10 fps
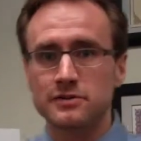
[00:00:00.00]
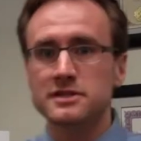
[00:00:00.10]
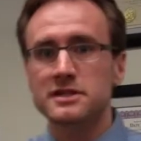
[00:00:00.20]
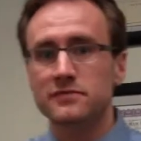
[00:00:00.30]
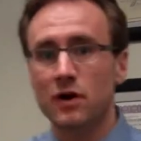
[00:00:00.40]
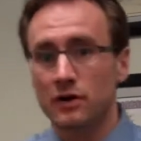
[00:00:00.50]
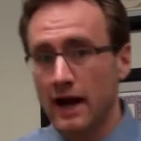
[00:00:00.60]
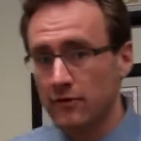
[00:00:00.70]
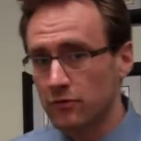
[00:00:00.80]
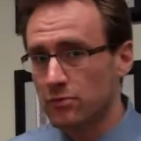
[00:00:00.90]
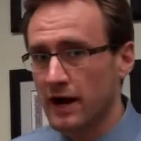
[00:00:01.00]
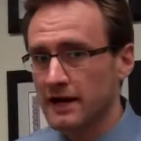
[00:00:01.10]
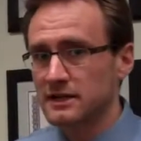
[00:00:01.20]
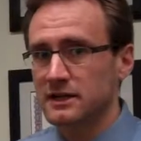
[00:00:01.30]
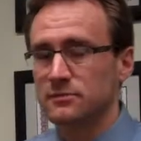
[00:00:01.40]
Synsvoll
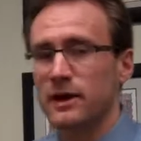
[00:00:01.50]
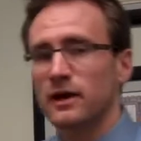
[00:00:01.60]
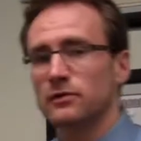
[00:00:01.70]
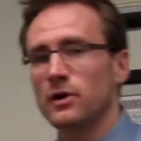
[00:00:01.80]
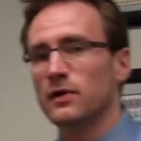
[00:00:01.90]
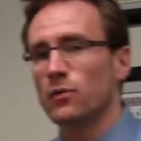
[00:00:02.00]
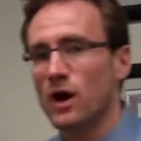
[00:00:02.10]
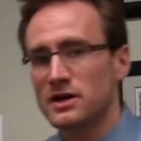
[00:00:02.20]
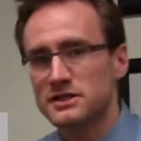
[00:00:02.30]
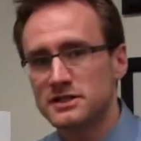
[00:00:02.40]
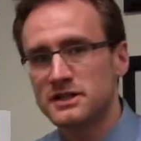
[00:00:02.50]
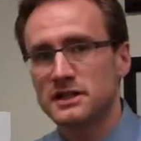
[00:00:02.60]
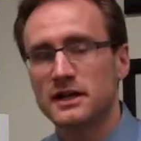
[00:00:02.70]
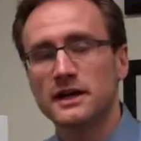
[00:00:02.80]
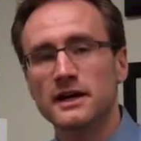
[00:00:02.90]
Chiropractic in Battle Ground, Washington.